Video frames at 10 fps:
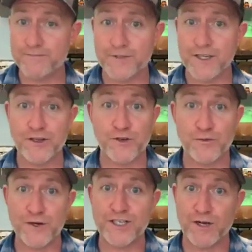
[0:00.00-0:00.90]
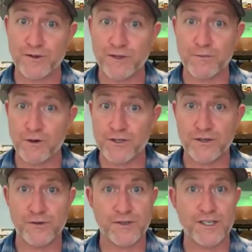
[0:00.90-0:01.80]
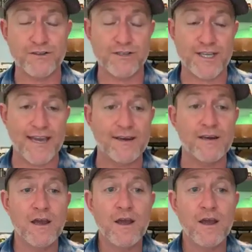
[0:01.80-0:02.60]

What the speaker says: So then you can reach out to the person who did your scan.